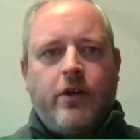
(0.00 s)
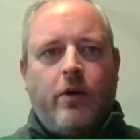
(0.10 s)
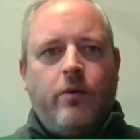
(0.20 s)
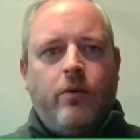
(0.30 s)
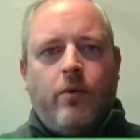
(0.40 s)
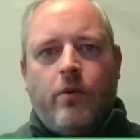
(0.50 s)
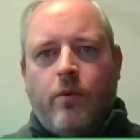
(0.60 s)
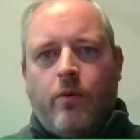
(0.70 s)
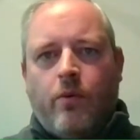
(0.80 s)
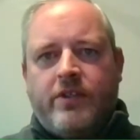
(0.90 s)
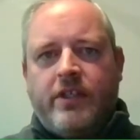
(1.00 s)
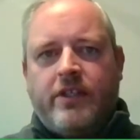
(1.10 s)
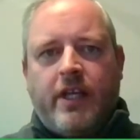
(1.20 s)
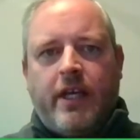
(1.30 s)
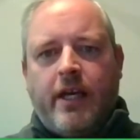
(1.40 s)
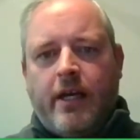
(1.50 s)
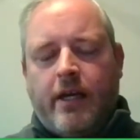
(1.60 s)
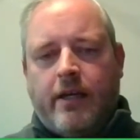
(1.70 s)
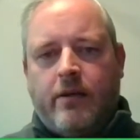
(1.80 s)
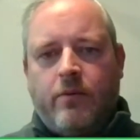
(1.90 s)
So, what is
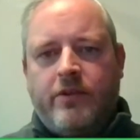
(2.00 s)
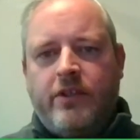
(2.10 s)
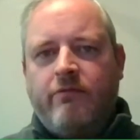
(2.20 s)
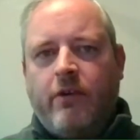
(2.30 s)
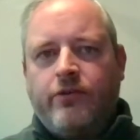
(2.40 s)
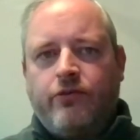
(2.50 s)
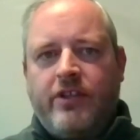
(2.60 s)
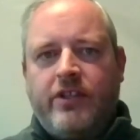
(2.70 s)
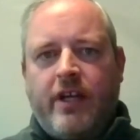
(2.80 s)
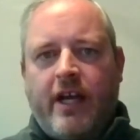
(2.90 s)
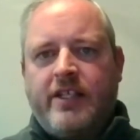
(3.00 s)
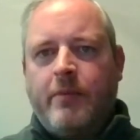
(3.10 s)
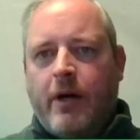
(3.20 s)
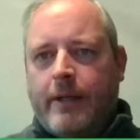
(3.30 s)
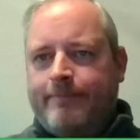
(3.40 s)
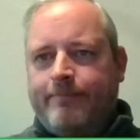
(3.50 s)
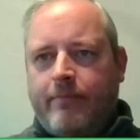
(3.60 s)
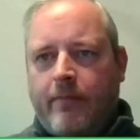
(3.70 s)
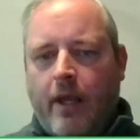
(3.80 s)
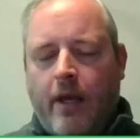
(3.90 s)
the Rolls-Royce SMR?
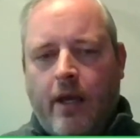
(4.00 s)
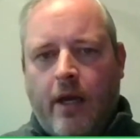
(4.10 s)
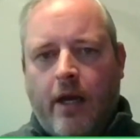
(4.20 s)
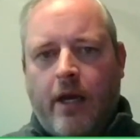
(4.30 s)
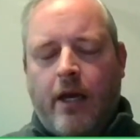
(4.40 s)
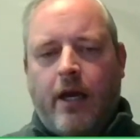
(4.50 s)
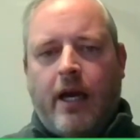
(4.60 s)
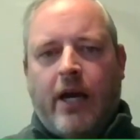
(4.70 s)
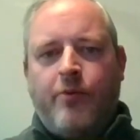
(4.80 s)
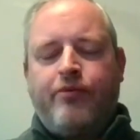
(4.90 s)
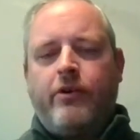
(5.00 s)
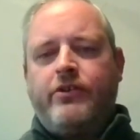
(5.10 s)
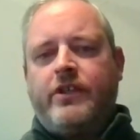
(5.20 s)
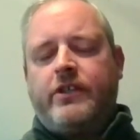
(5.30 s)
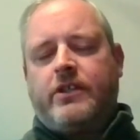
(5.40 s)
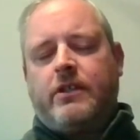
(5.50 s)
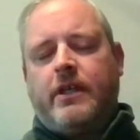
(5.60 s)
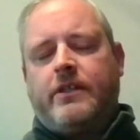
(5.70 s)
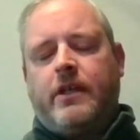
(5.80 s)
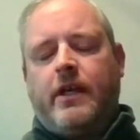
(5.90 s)
Our approach
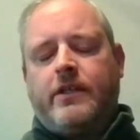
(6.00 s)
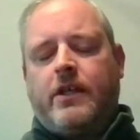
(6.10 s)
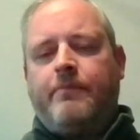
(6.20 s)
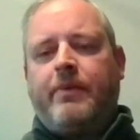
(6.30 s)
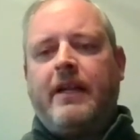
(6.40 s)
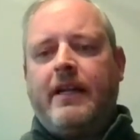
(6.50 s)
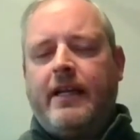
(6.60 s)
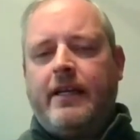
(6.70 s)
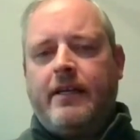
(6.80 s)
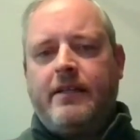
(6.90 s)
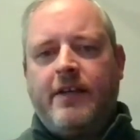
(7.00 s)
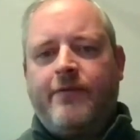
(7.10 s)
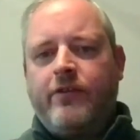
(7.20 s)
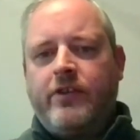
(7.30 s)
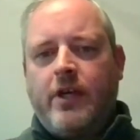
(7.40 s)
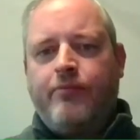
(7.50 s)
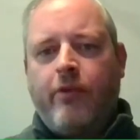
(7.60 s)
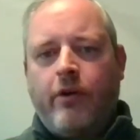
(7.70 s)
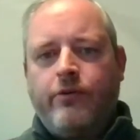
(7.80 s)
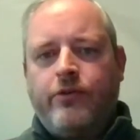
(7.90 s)
is a completely different
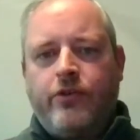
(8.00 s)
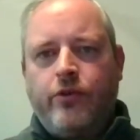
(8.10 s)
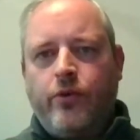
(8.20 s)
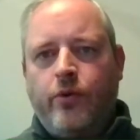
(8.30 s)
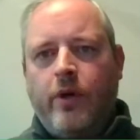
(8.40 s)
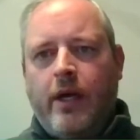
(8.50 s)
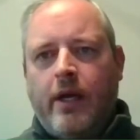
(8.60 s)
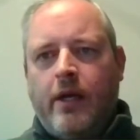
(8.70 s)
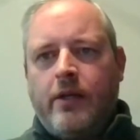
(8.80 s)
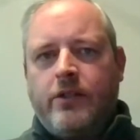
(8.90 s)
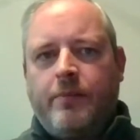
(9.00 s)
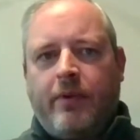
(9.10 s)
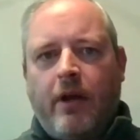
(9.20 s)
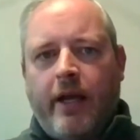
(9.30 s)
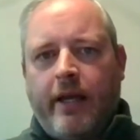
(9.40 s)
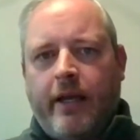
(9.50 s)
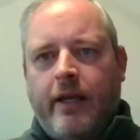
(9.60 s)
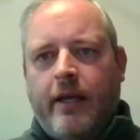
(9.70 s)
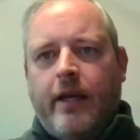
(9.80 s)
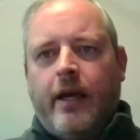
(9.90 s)
approach to
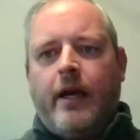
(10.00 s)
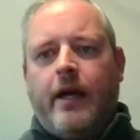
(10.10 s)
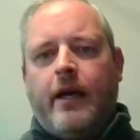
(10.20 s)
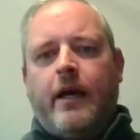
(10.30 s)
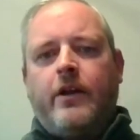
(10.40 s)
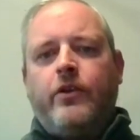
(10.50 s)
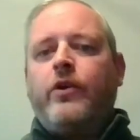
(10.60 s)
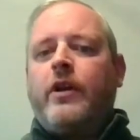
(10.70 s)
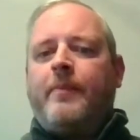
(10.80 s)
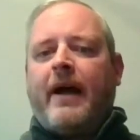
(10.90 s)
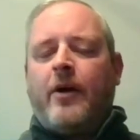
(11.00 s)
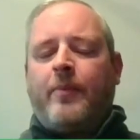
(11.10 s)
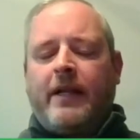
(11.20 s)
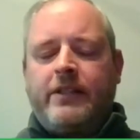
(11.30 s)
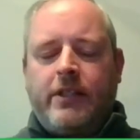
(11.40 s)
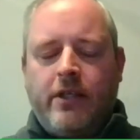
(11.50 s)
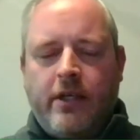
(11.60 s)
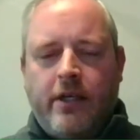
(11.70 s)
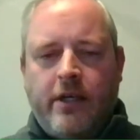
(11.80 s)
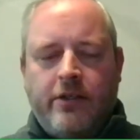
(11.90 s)
supplying a nuclear power plant
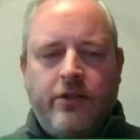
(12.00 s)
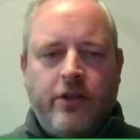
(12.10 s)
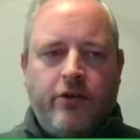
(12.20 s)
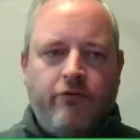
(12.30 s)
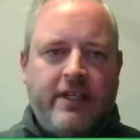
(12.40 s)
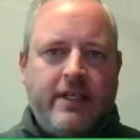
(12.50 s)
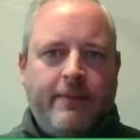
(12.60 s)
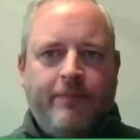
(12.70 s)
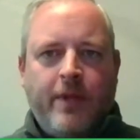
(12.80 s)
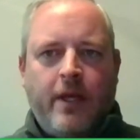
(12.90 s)
to the grid.